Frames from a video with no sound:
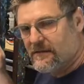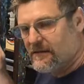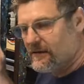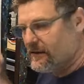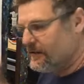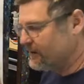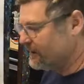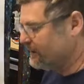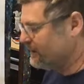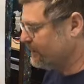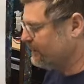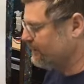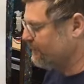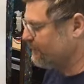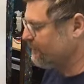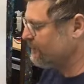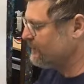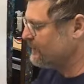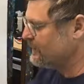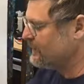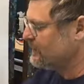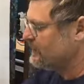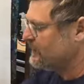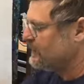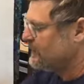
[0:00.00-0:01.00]

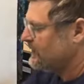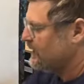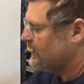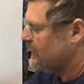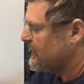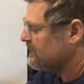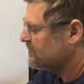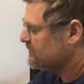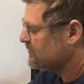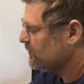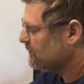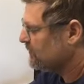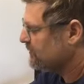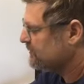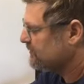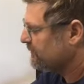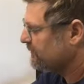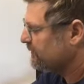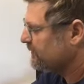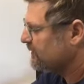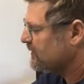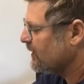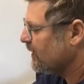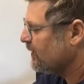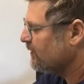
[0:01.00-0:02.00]
And so the
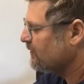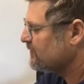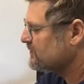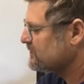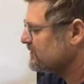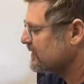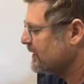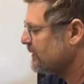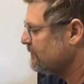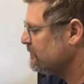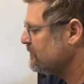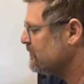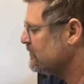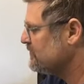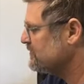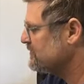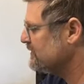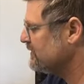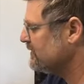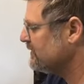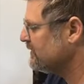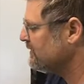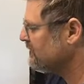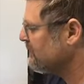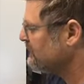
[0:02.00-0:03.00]
different colors that I'm
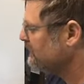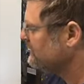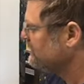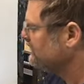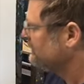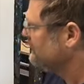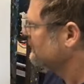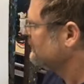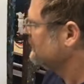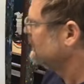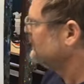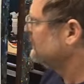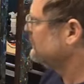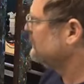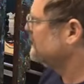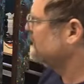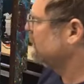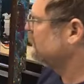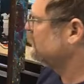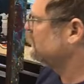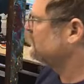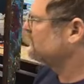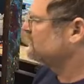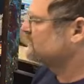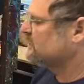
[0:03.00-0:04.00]
using
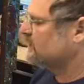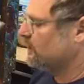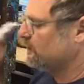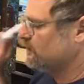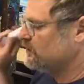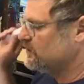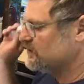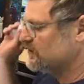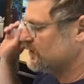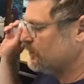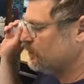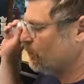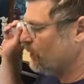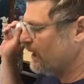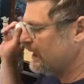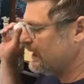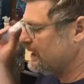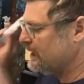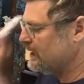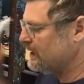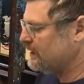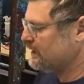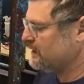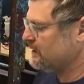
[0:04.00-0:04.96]
is I'm using white,